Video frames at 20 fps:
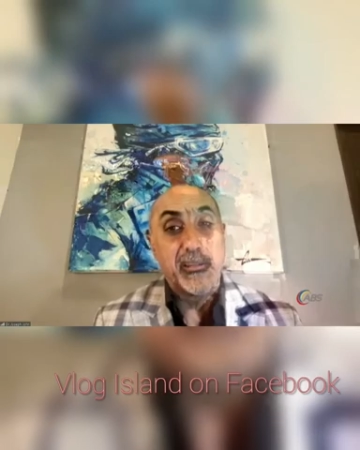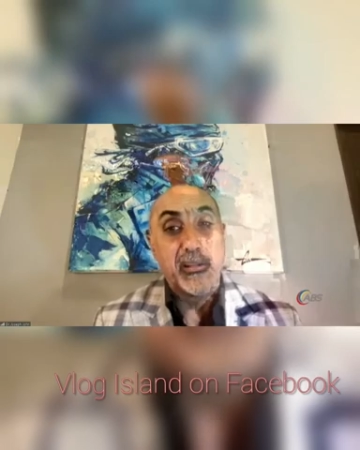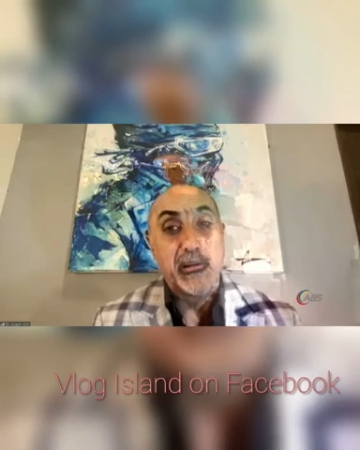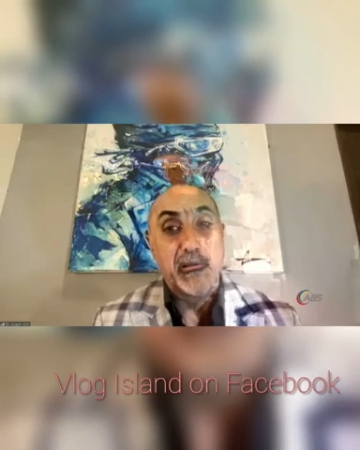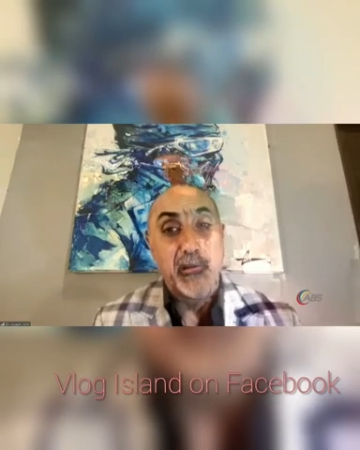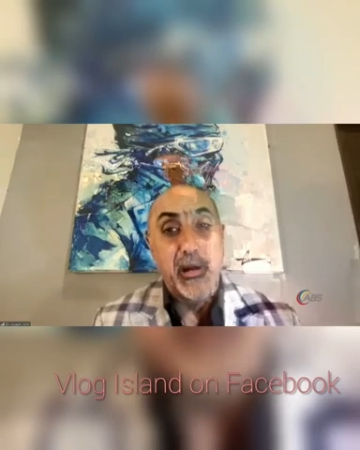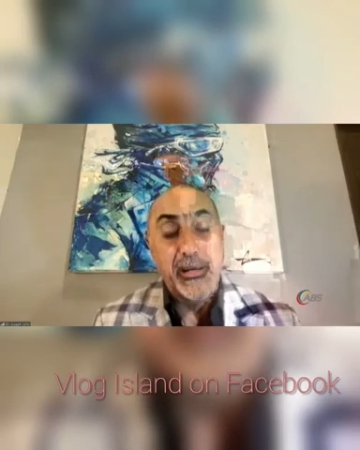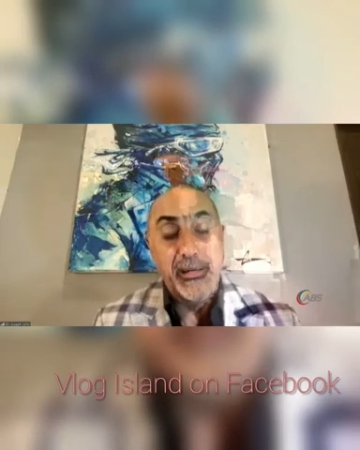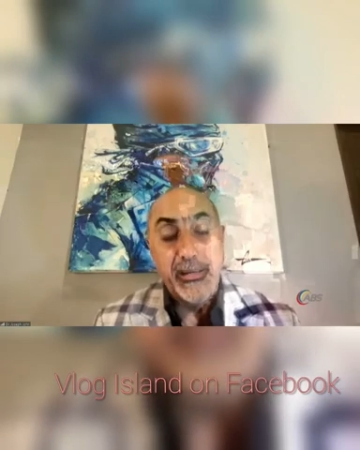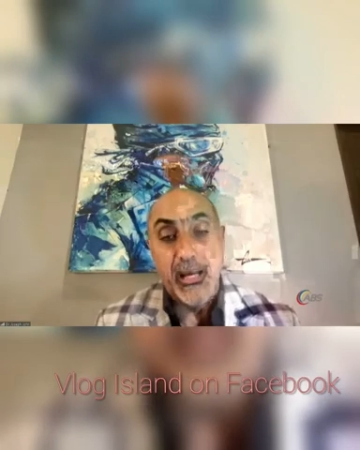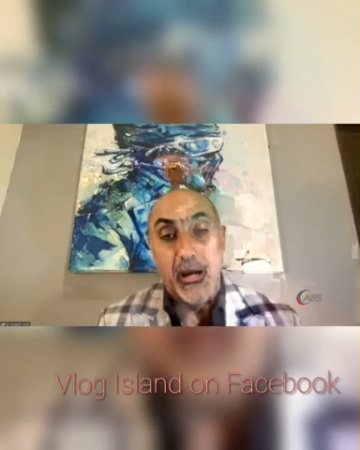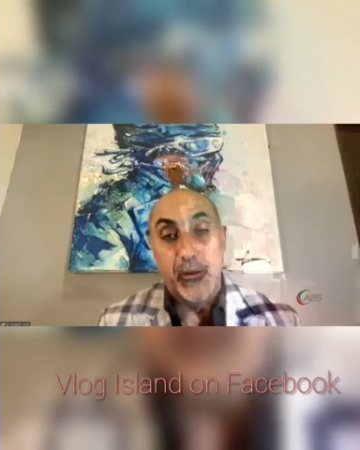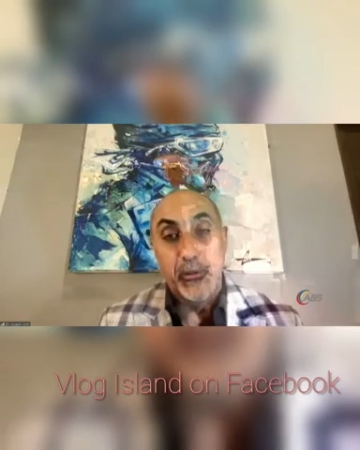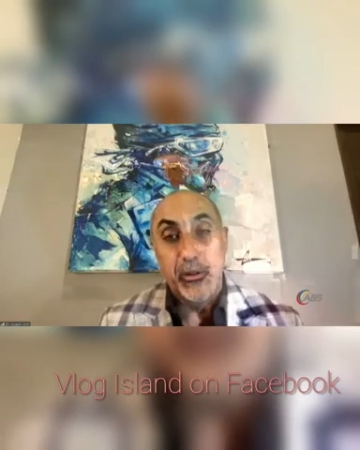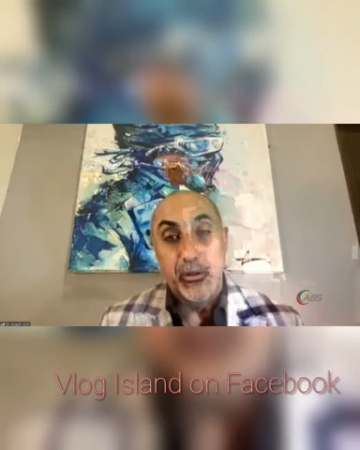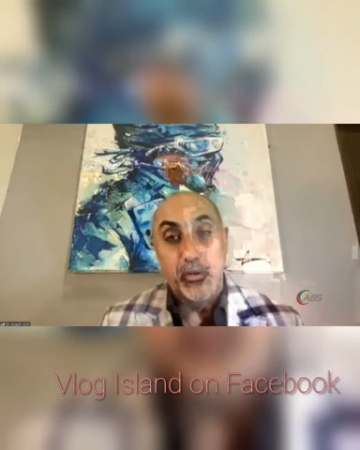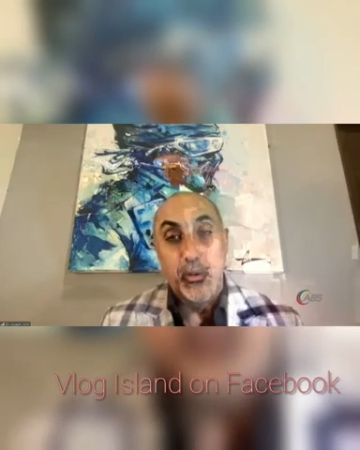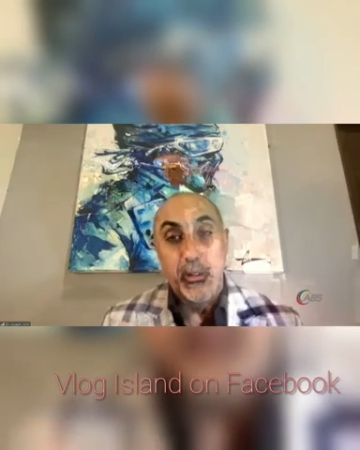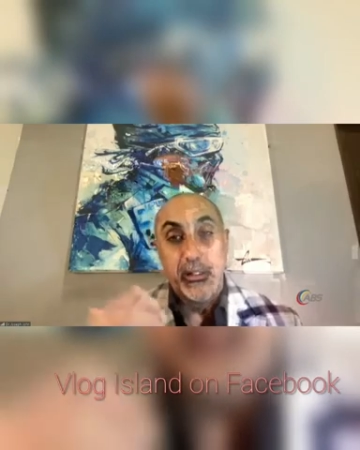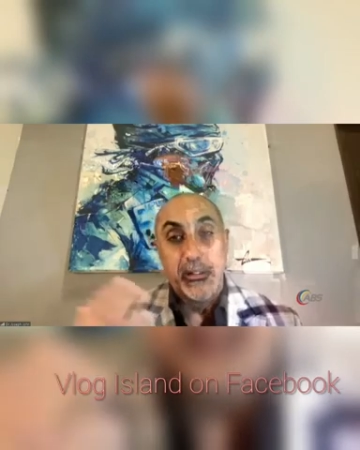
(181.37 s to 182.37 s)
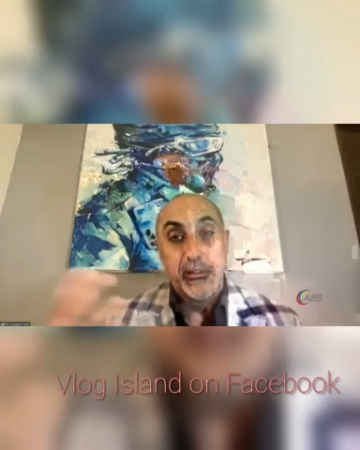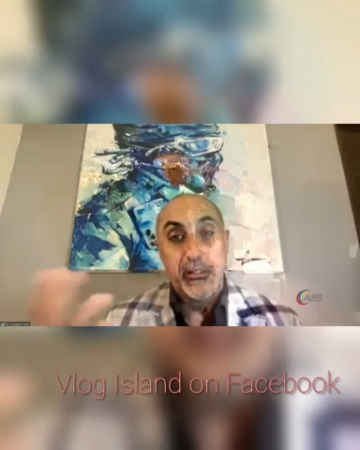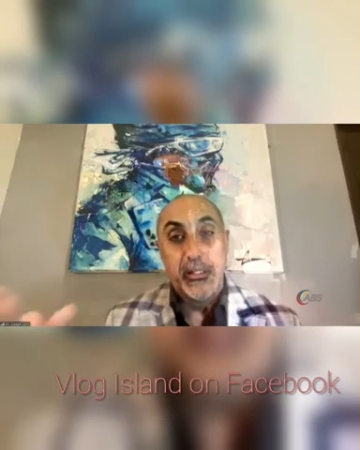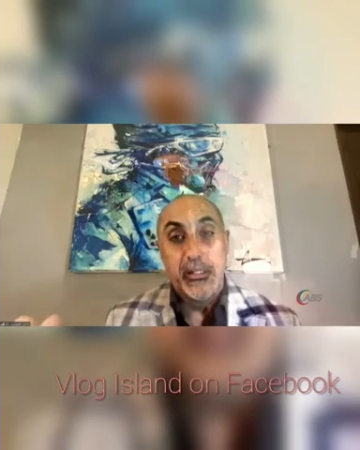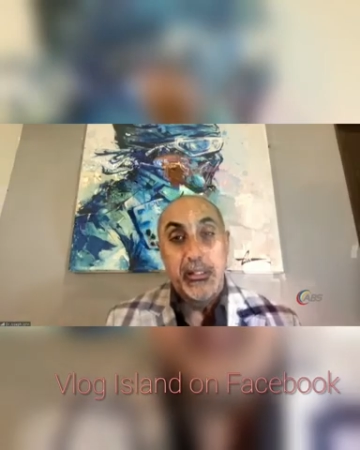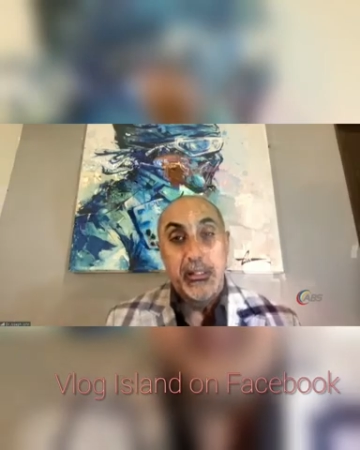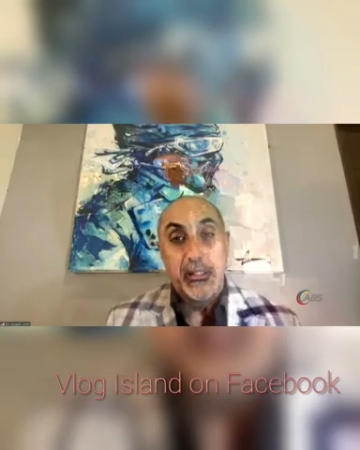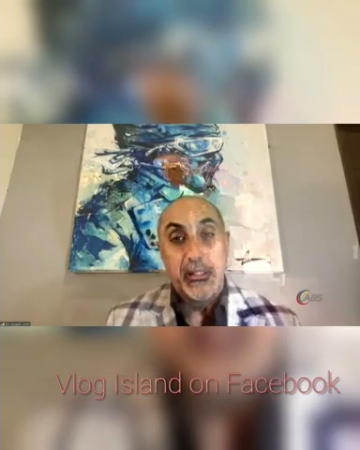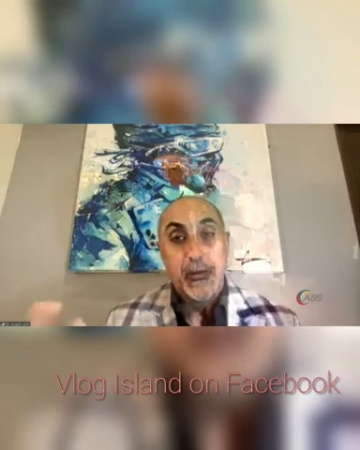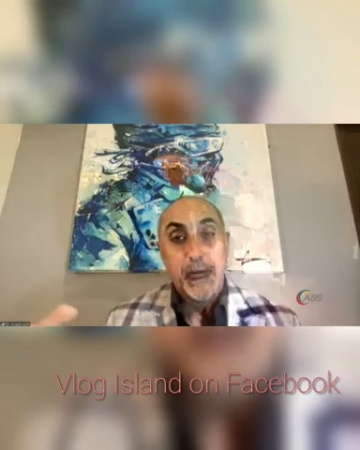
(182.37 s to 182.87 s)
right now between the
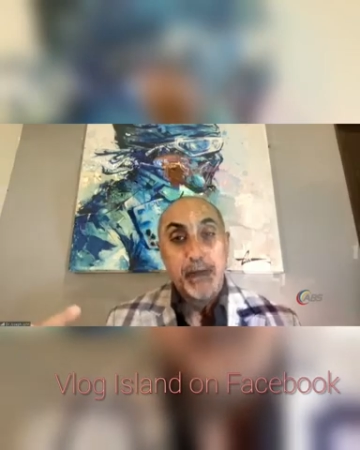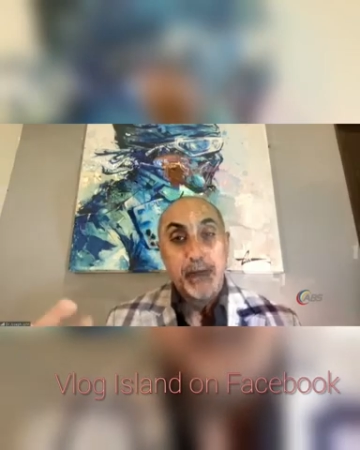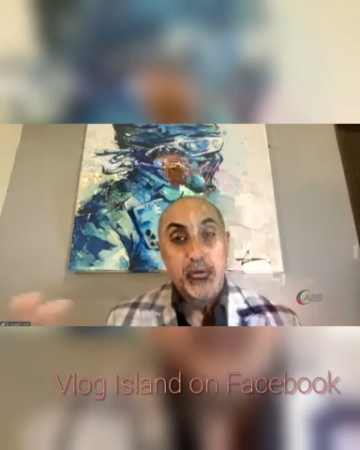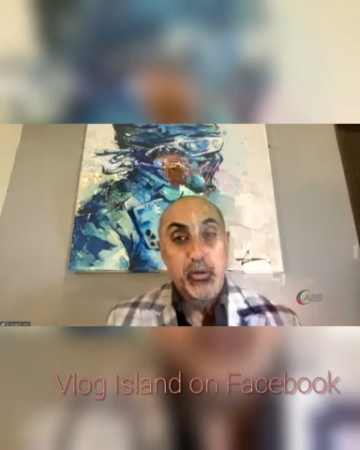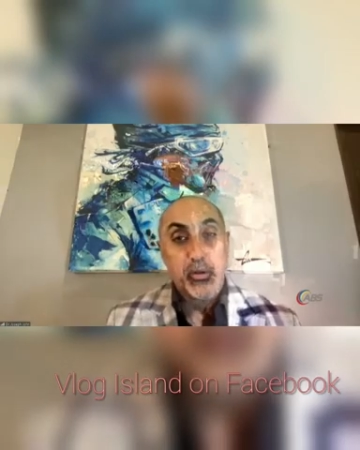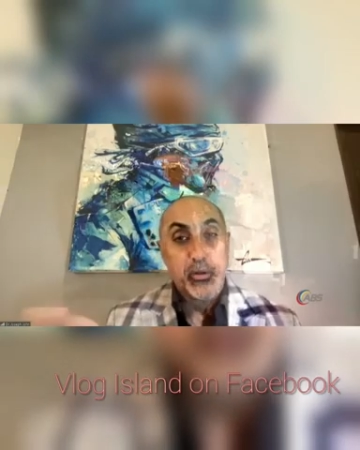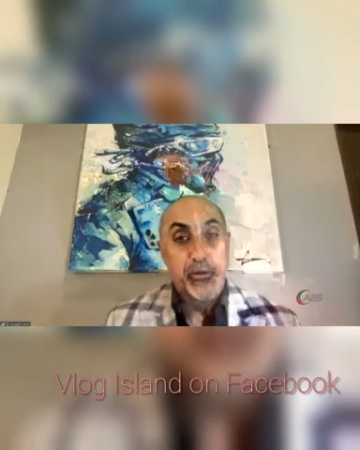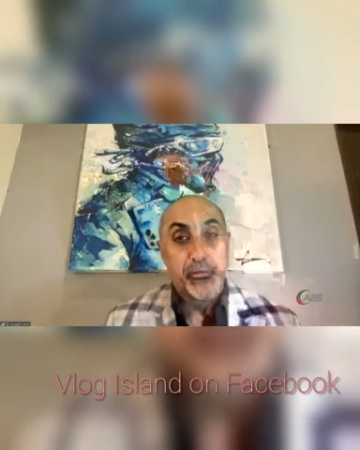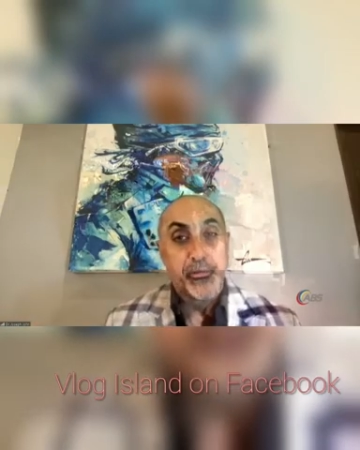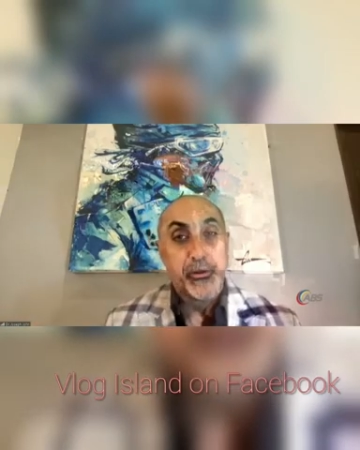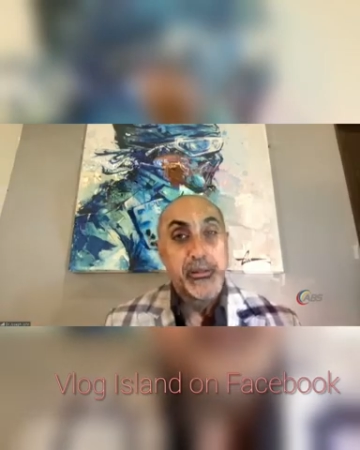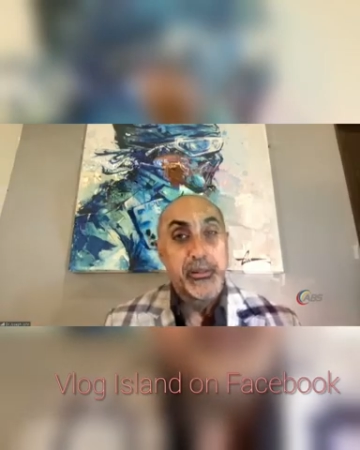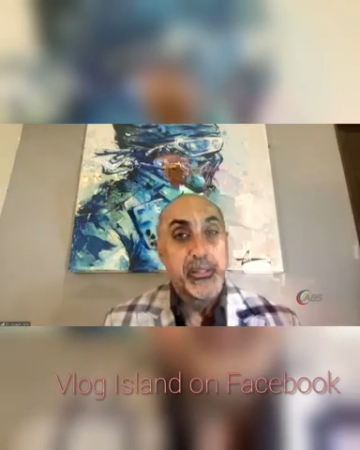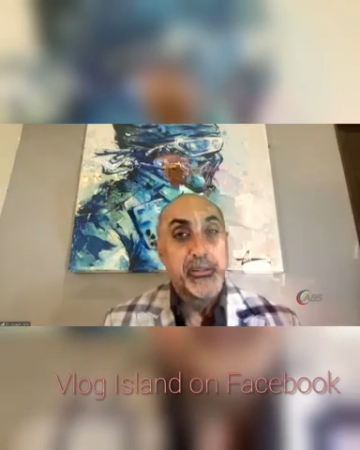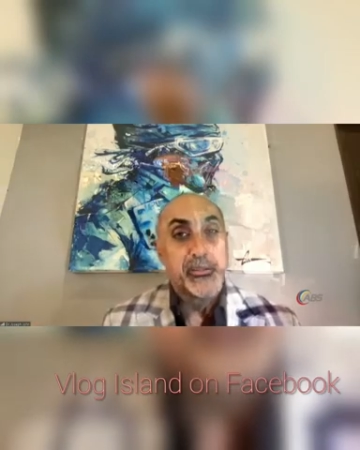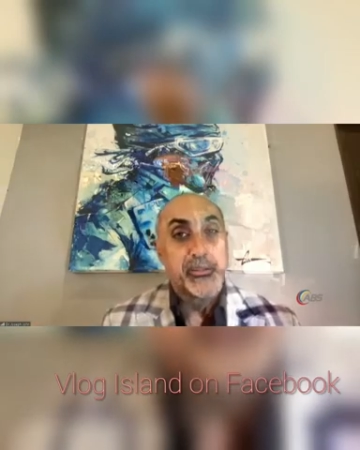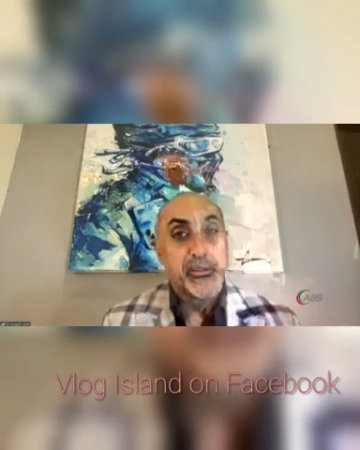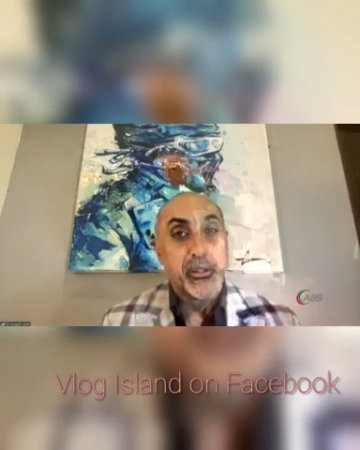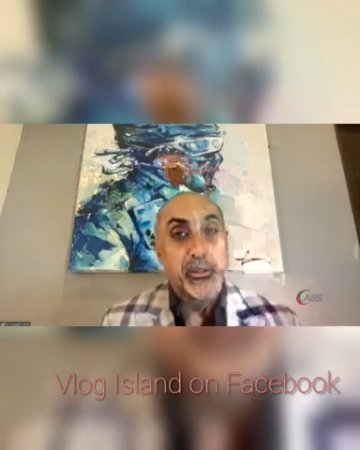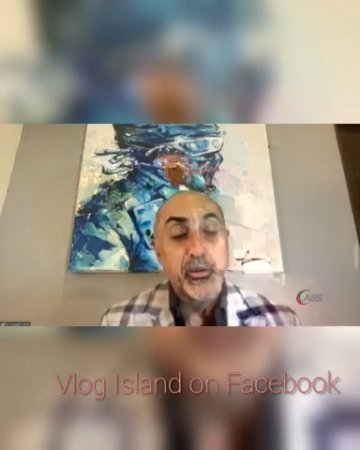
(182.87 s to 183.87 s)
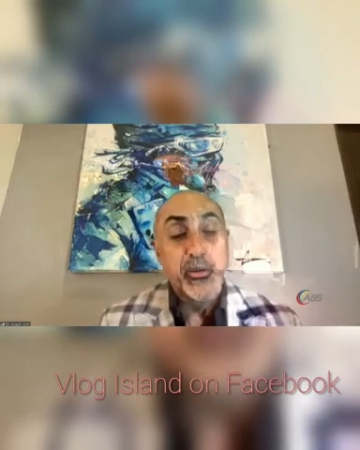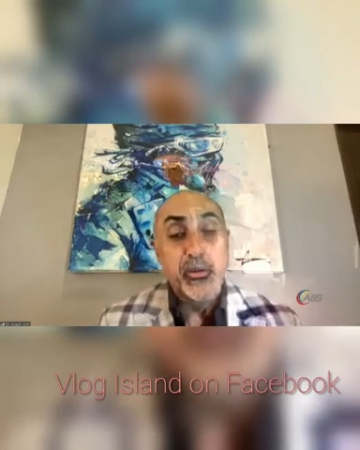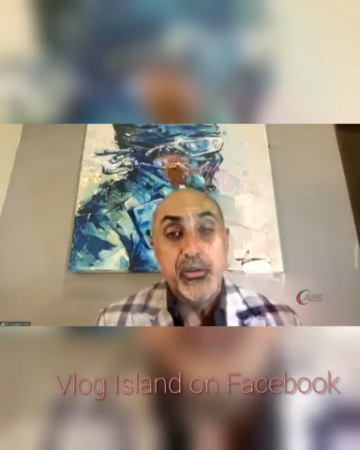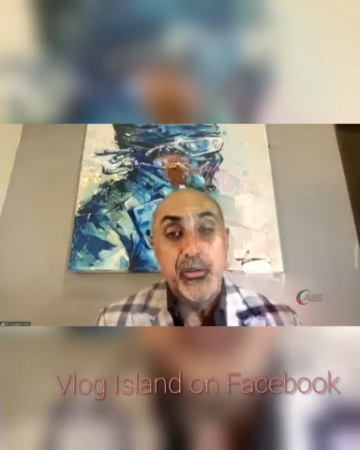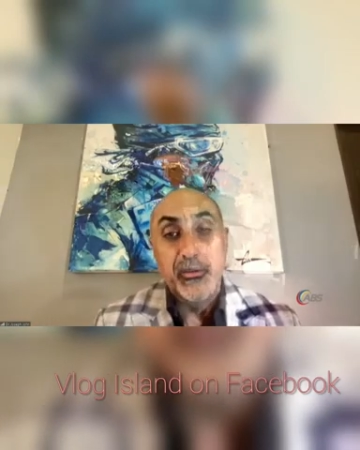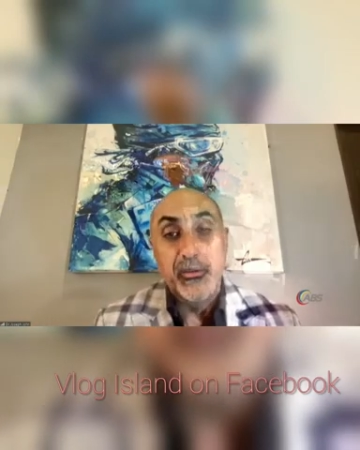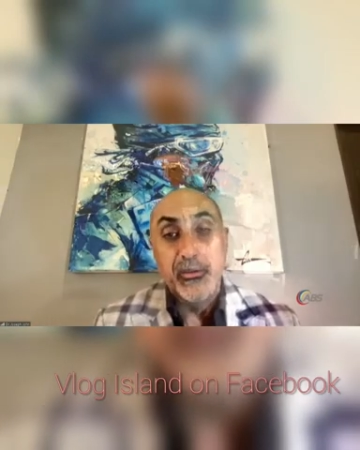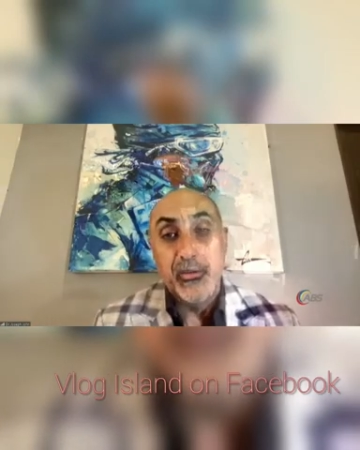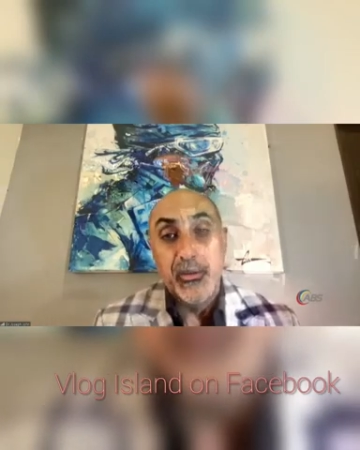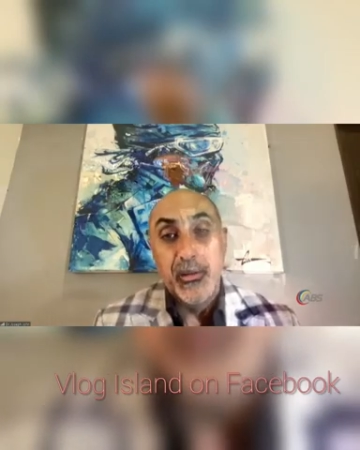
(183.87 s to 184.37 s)
two different
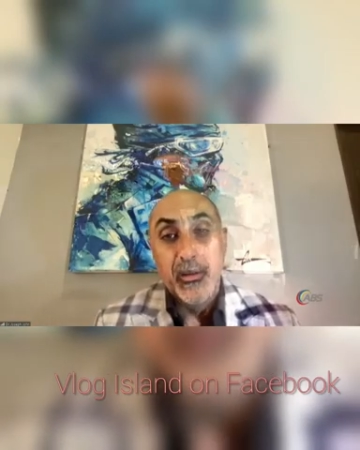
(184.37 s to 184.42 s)
institutions.